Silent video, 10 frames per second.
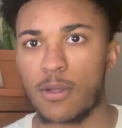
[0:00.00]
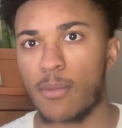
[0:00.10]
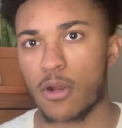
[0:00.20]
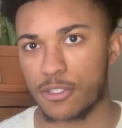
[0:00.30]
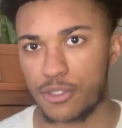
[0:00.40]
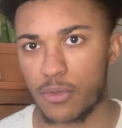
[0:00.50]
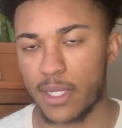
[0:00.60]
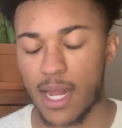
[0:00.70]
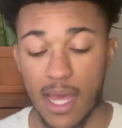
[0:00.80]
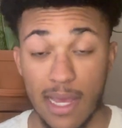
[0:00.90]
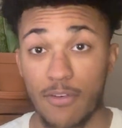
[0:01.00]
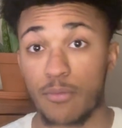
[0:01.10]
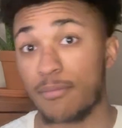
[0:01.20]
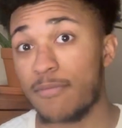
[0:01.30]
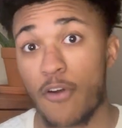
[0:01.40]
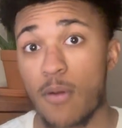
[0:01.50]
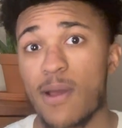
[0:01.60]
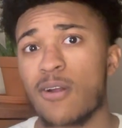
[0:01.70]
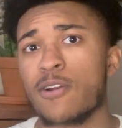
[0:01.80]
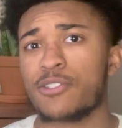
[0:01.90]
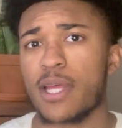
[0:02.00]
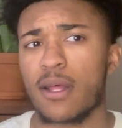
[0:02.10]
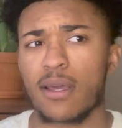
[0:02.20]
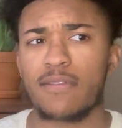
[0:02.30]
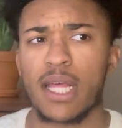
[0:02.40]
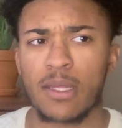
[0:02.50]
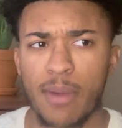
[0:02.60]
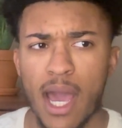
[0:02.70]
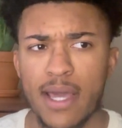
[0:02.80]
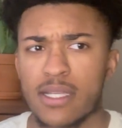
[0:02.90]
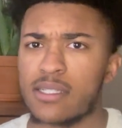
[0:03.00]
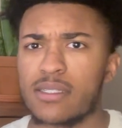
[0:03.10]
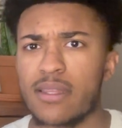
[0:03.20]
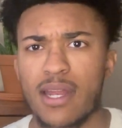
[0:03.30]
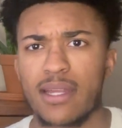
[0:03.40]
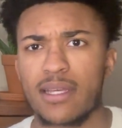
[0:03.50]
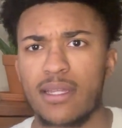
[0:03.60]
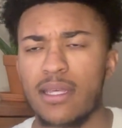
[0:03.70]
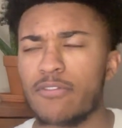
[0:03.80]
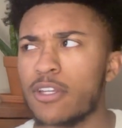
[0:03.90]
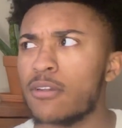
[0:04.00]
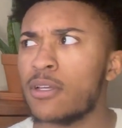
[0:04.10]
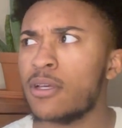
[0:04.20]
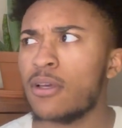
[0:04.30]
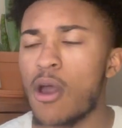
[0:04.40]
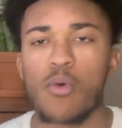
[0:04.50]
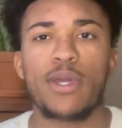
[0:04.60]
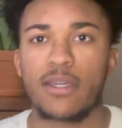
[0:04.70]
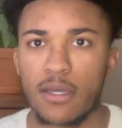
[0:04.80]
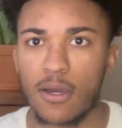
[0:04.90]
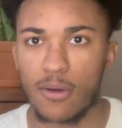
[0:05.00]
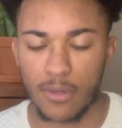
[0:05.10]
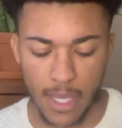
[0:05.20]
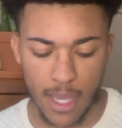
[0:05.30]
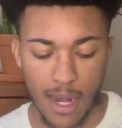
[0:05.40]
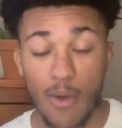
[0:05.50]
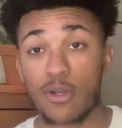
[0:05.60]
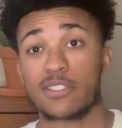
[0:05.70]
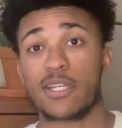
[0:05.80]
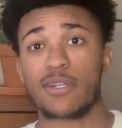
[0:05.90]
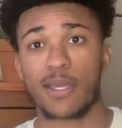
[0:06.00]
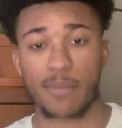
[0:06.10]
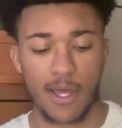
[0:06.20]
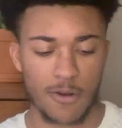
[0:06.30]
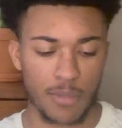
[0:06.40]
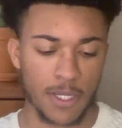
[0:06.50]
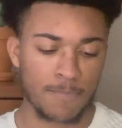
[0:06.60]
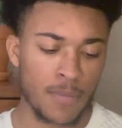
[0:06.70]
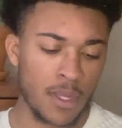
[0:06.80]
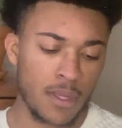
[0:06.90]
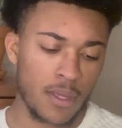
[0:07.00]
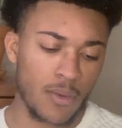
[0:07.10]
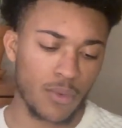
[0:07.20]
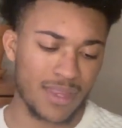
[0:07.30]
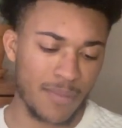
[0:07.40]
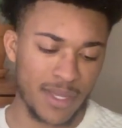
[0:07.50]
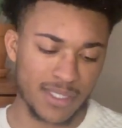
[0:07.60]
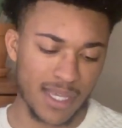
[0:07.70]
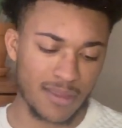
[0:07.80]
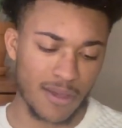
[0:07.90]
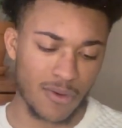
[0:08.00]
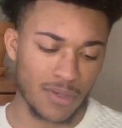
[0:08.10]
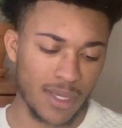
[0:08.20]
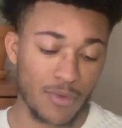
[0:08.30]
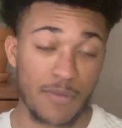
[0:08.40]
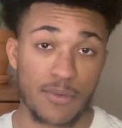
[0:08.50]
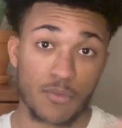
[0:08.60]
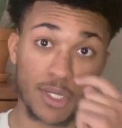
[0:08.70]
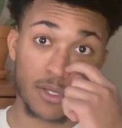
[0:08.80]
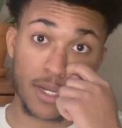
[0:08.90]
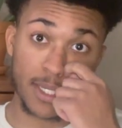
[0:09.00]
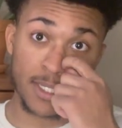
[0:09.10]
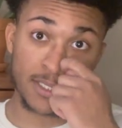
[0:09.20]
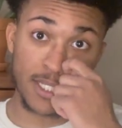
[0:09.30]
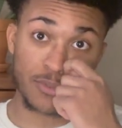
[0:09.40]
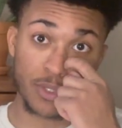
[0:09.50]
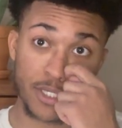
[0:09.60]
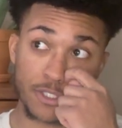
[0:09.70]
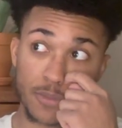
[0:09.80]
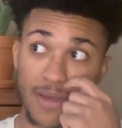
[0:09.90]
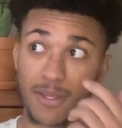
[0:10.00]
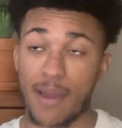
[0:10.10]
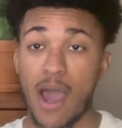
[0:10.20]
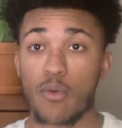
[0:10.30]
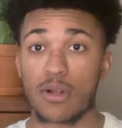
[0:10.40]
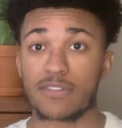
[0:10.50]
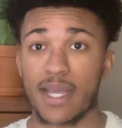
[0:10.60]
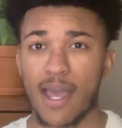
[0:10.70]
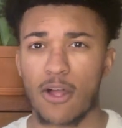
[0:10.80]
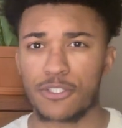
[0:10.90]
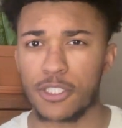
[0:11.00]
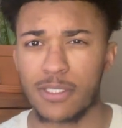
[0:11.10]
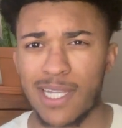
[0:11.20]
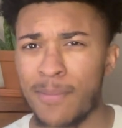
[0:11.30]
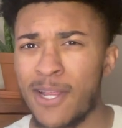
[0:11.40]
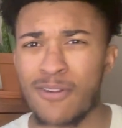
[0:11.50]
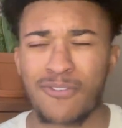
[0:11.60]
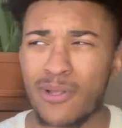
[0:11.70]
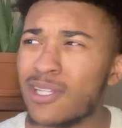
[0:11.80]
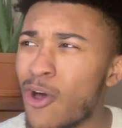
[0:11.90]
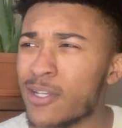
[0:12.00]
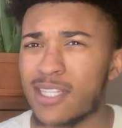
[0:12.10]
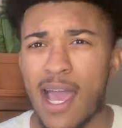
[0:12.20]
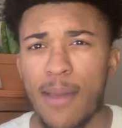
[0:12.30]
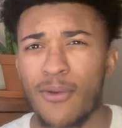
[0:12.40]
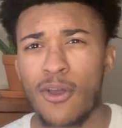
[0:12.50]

the market's doing, and I have a far better understanding of daily bias than I did even a week ago. And I will continue to get better. But with that being said, though, what I've been really learning is it's really just about the power of psychology. Because I've been hearing for all the longest time,